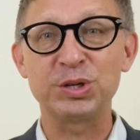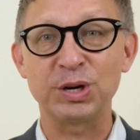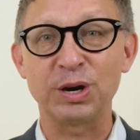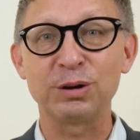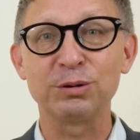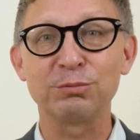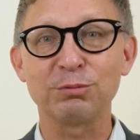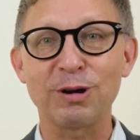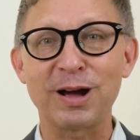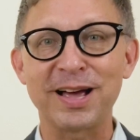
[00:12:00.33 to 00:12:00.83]

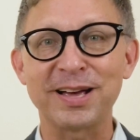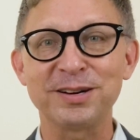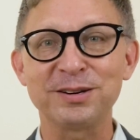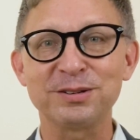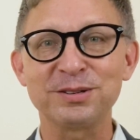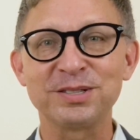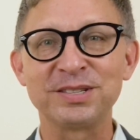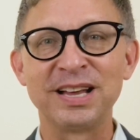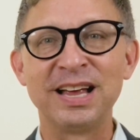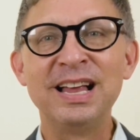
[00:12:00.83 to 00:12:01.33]
young
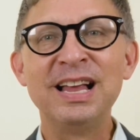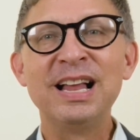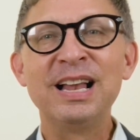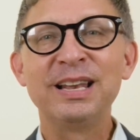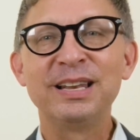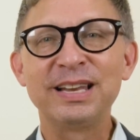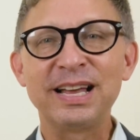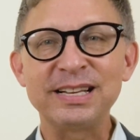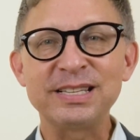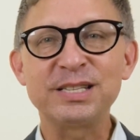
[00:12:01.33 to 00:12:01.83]
writers,
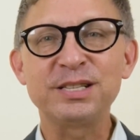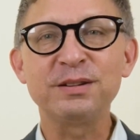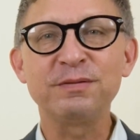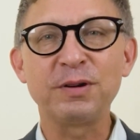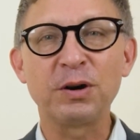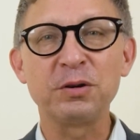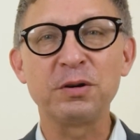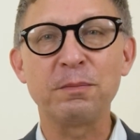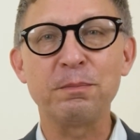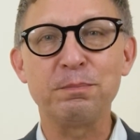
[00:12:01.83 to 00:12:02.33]
let's
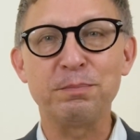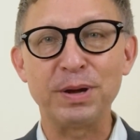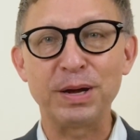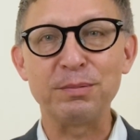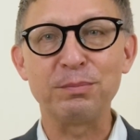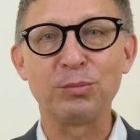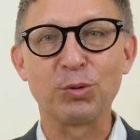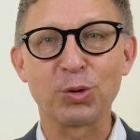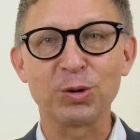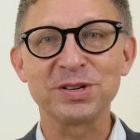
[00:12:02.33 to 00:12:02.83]
devote a
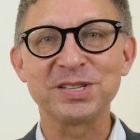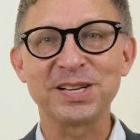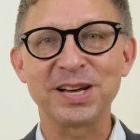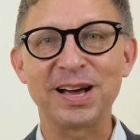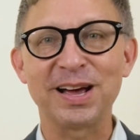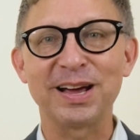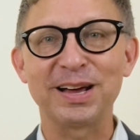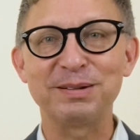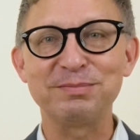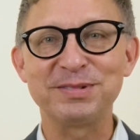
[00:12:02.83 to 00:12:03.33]
bit more
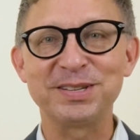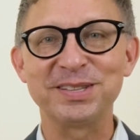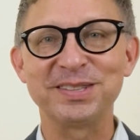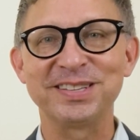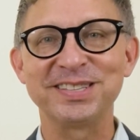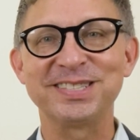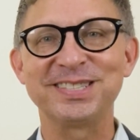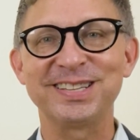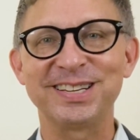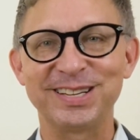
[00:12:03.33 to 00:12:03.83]
time to
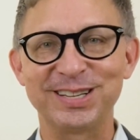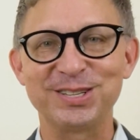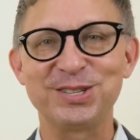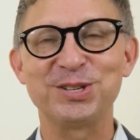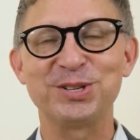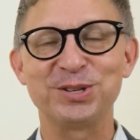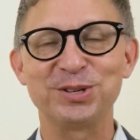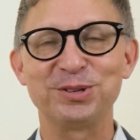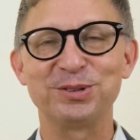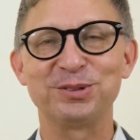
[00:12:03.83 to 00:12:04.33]
this
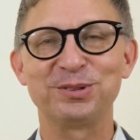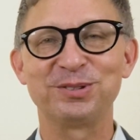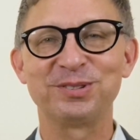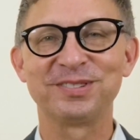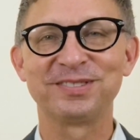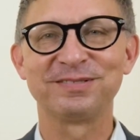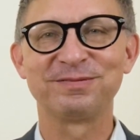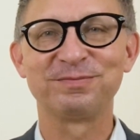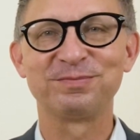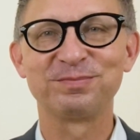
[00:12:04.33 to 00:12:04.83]
issue.
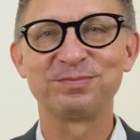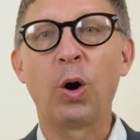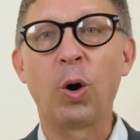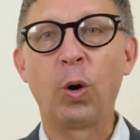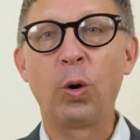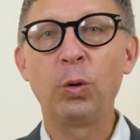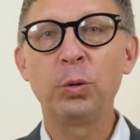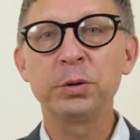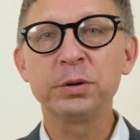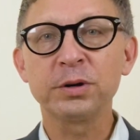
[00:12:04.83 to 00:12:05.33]

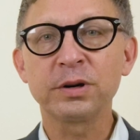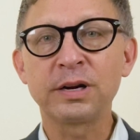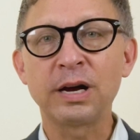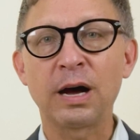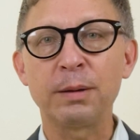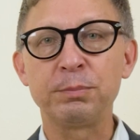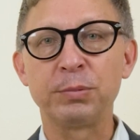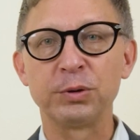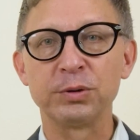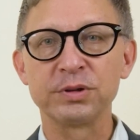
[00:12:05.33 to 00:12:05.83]
Older
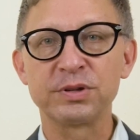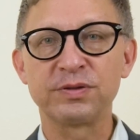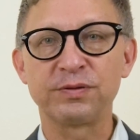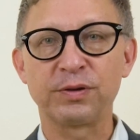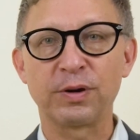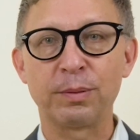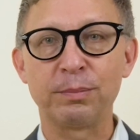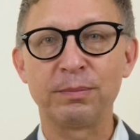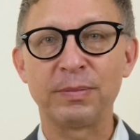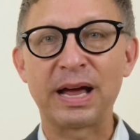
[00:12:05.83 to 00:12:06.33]
couples
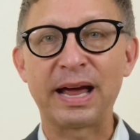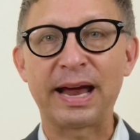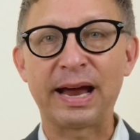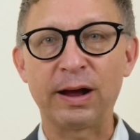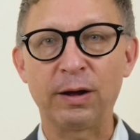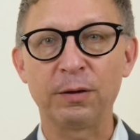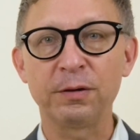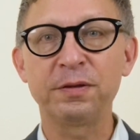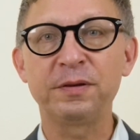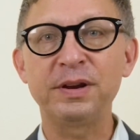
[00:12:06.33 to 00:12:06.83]
from
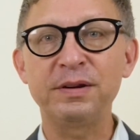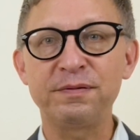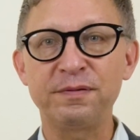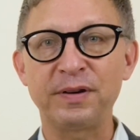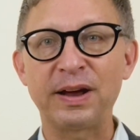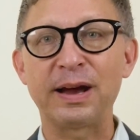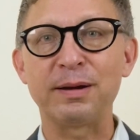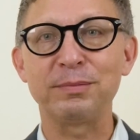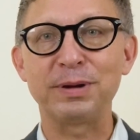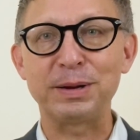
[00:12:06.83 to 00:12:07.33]
healthy
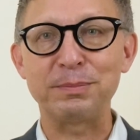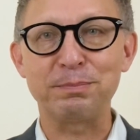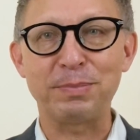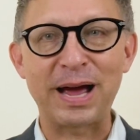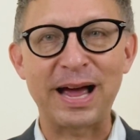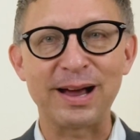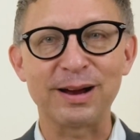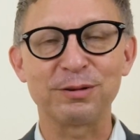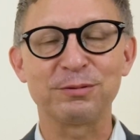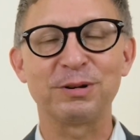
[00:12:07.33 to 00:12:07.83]
family
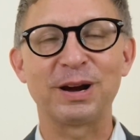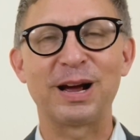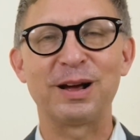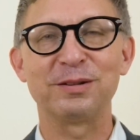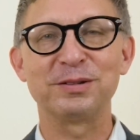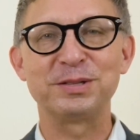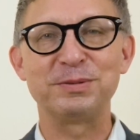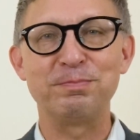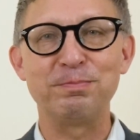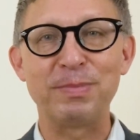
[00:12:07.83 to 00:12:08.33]

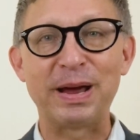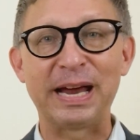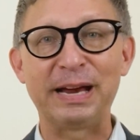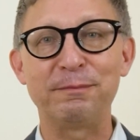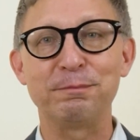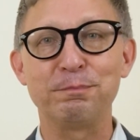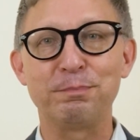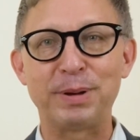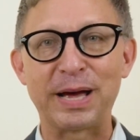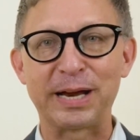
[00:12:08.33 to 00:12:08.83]
backgrounds
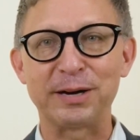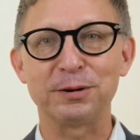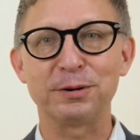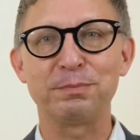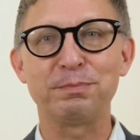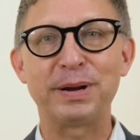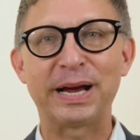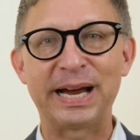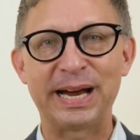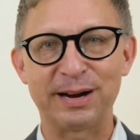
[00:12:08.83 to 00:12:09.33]
make better
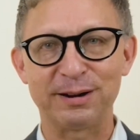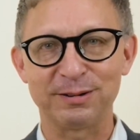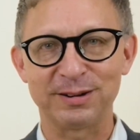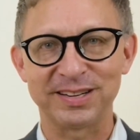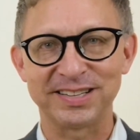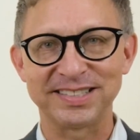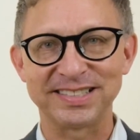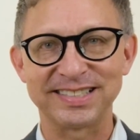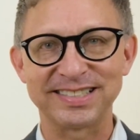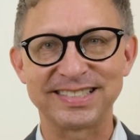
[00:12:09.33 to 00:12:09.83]

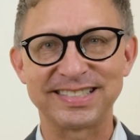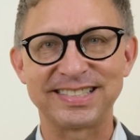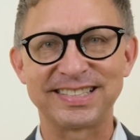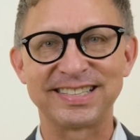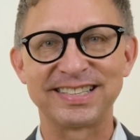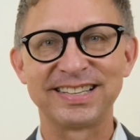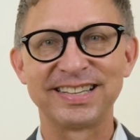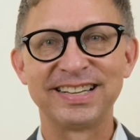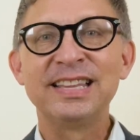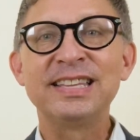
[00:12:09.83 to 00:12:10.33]

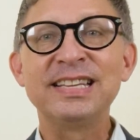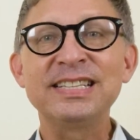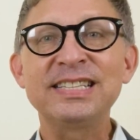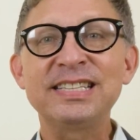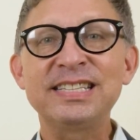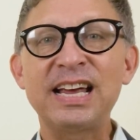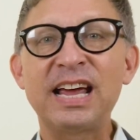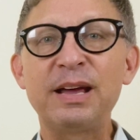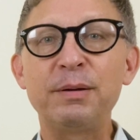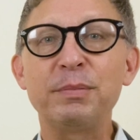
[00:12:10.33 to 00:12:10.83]
parents. This
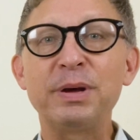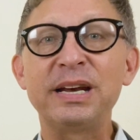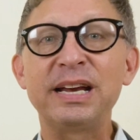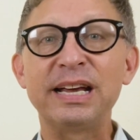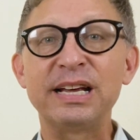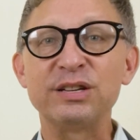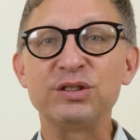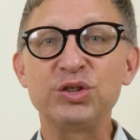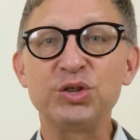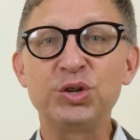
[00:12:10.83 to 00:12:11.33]
statement
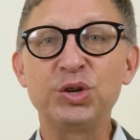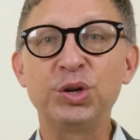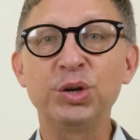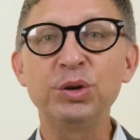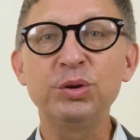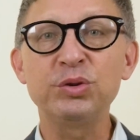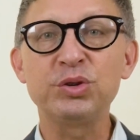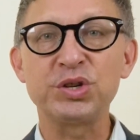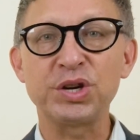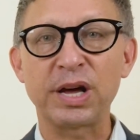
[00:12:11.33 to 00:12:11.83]
is
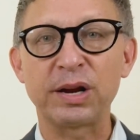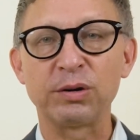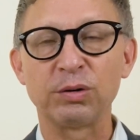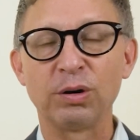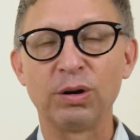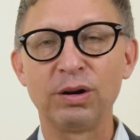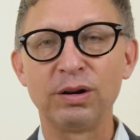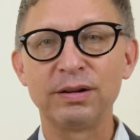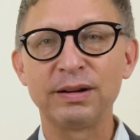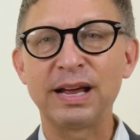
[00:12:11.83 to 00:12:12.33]
too
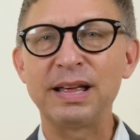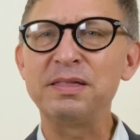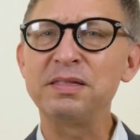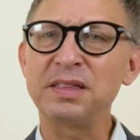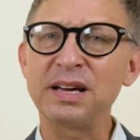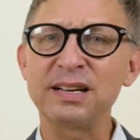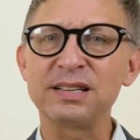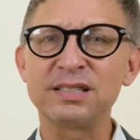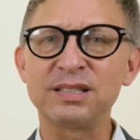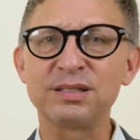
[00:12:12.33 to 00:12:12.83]
general and
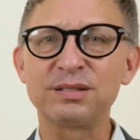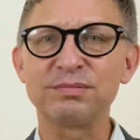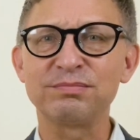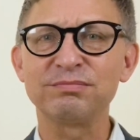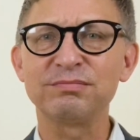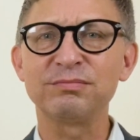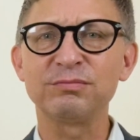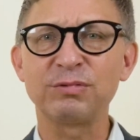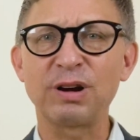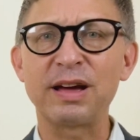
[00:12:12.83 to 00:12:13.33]
thus
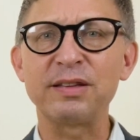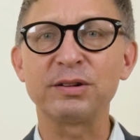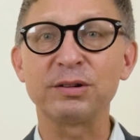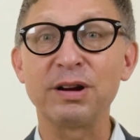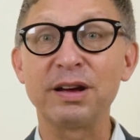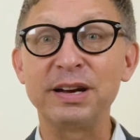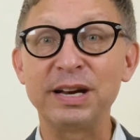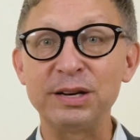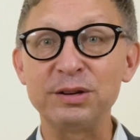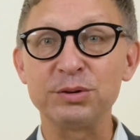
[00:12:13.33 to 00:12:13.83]
rather
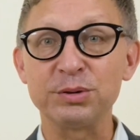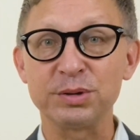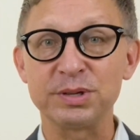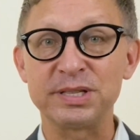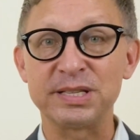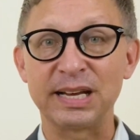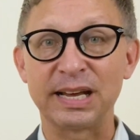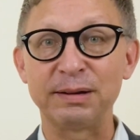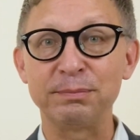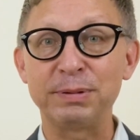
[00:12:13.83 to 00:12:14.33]

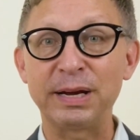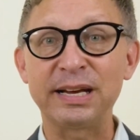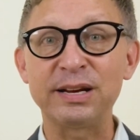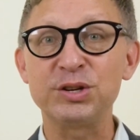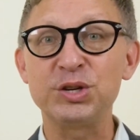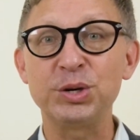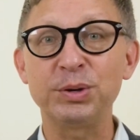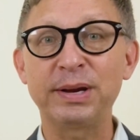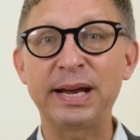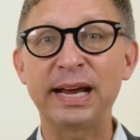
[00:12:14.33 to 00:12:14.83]
uninteresting
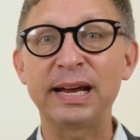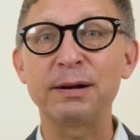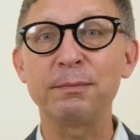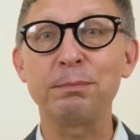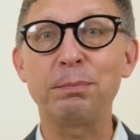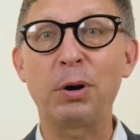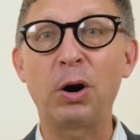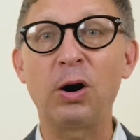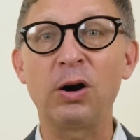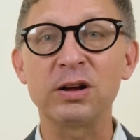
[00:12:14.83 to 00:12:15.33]
because you
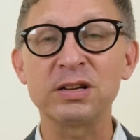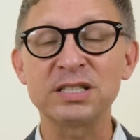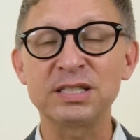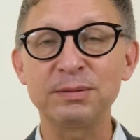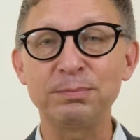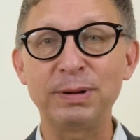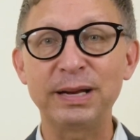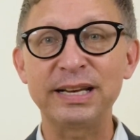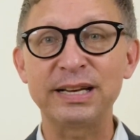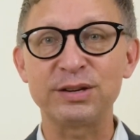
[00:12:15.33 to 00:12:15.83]
can't
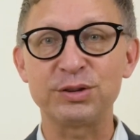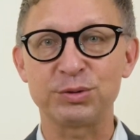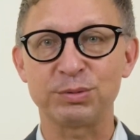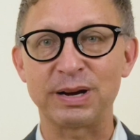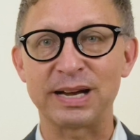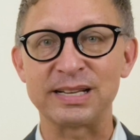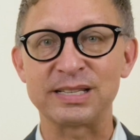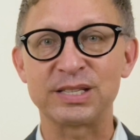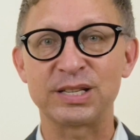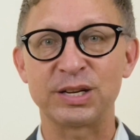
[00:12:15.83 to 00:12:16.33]
possibly
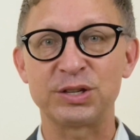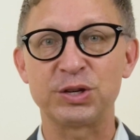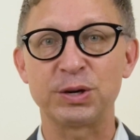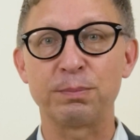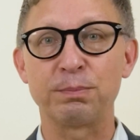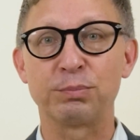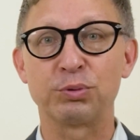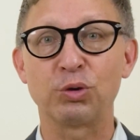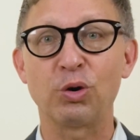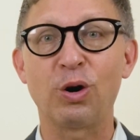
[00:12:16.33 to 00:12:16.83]
address such a
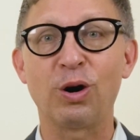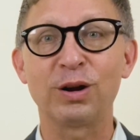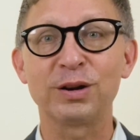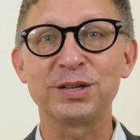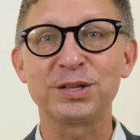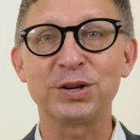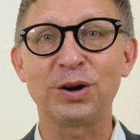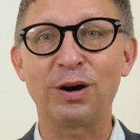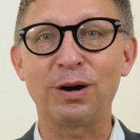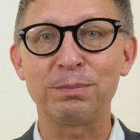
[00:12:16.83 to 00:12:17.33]

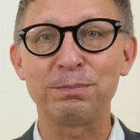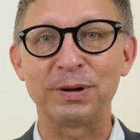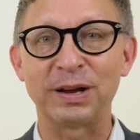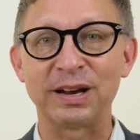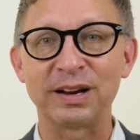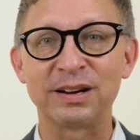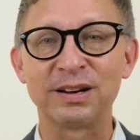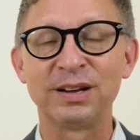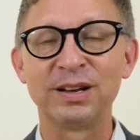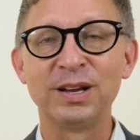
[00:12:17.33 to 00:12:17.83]
broad
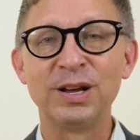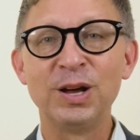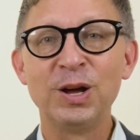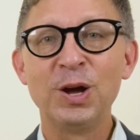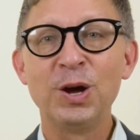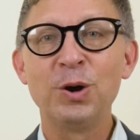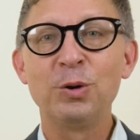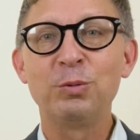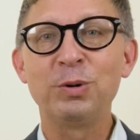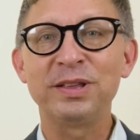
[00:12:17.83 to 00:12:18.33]
topic
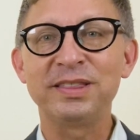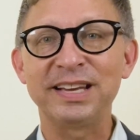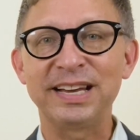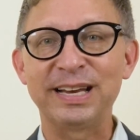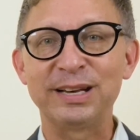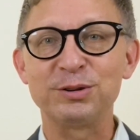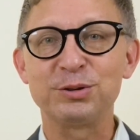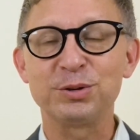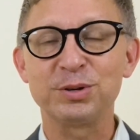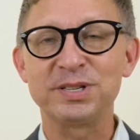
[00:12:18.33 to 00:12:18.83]
with
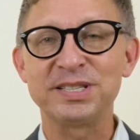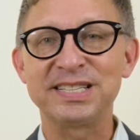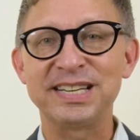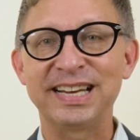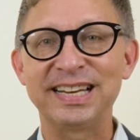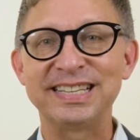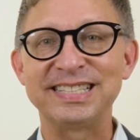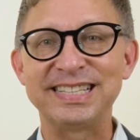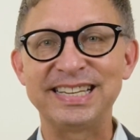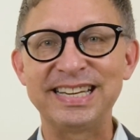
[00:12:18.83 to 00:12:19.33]

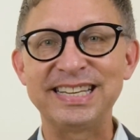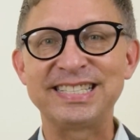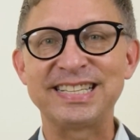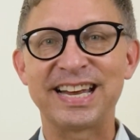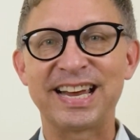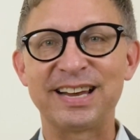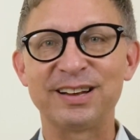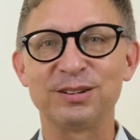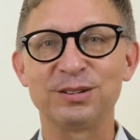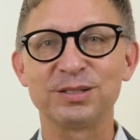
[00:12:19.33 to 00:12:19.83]
interesting
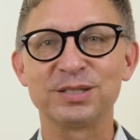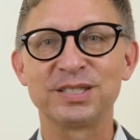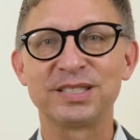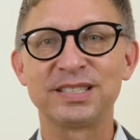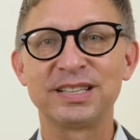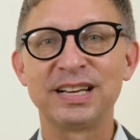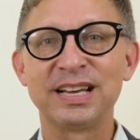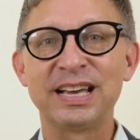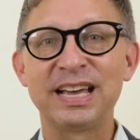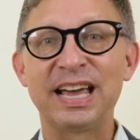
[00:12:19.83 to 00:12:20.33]

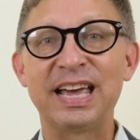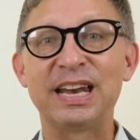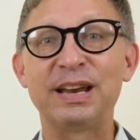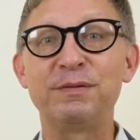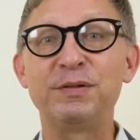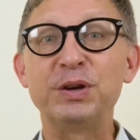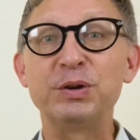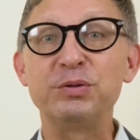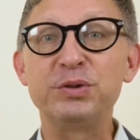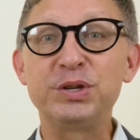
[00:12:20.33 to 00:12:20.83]
details. And
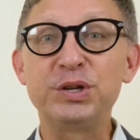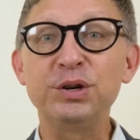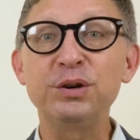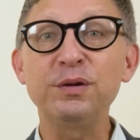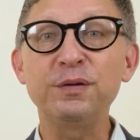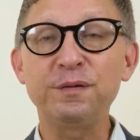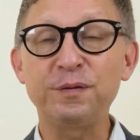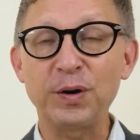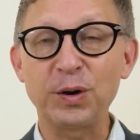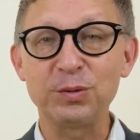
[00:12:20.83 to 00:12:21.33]
if you
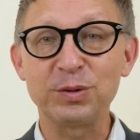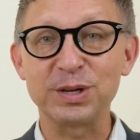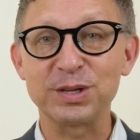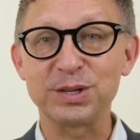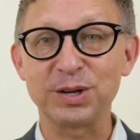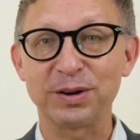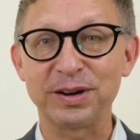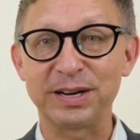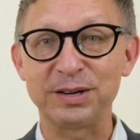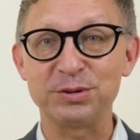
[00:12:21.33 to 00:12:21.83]
do focus
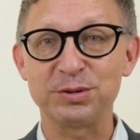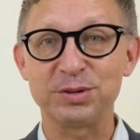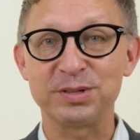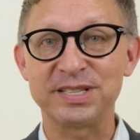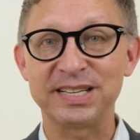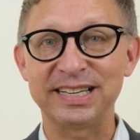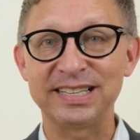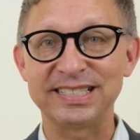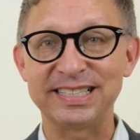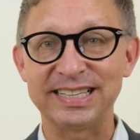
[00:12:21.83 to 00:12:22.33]
on
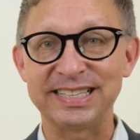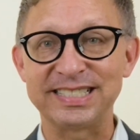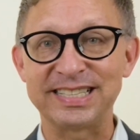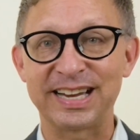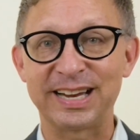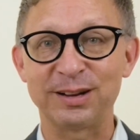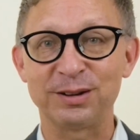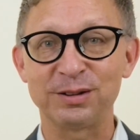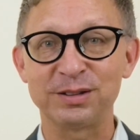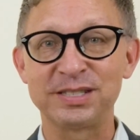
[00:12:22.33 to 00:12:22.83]
interesting
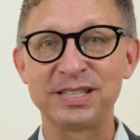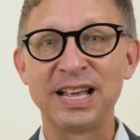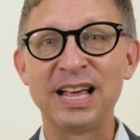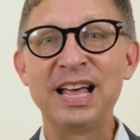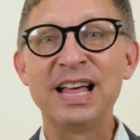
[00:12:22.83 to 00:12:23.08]
details,